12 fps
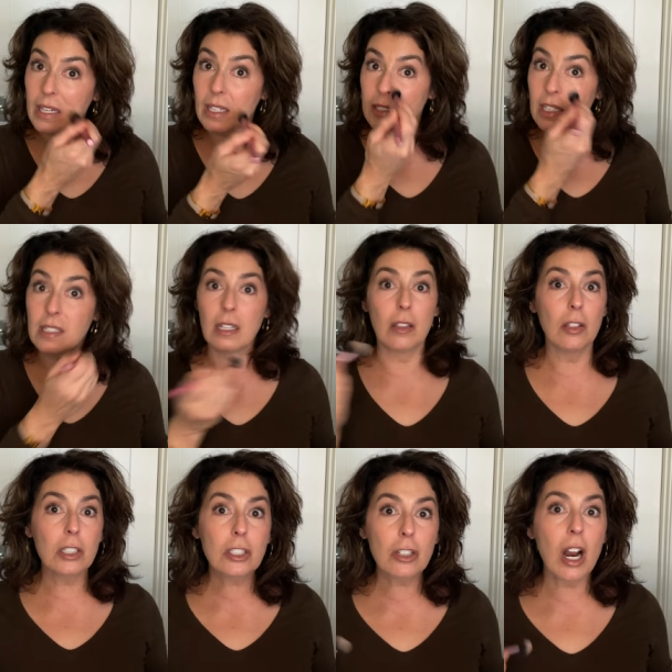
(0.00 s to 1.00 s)
It doesn't
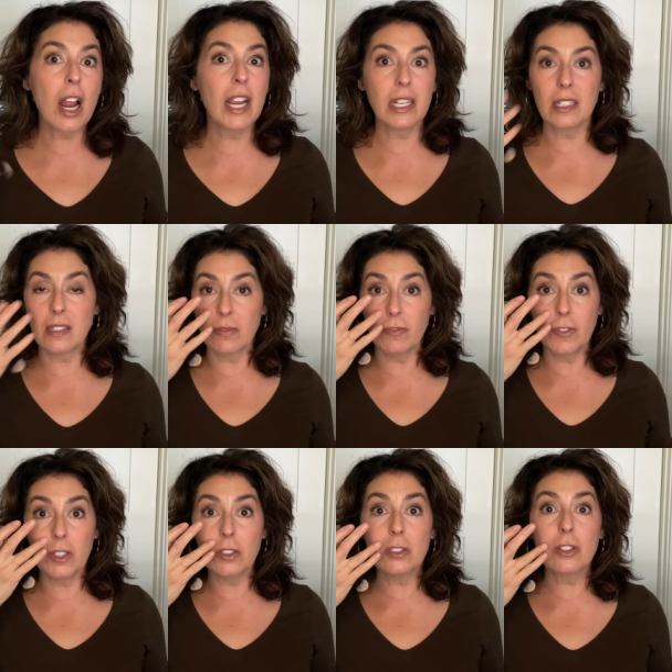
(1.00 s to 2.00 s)
look drying, it doesn't
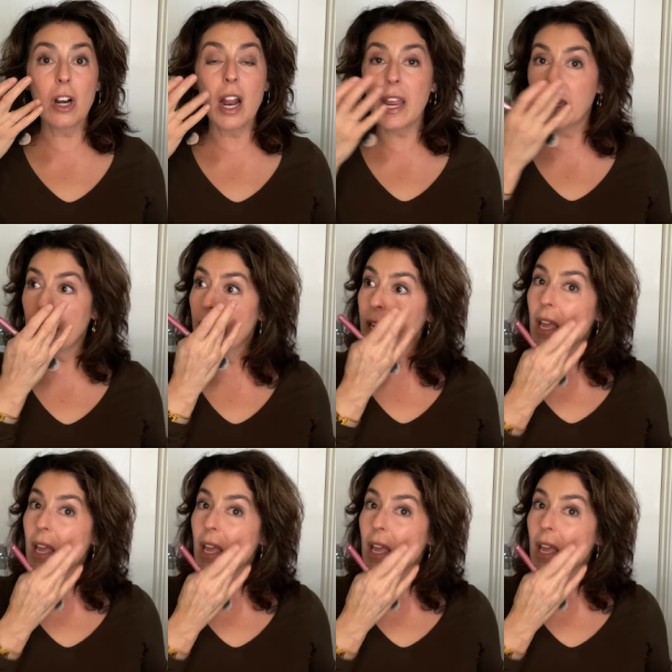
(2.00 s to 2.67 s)
feel drying,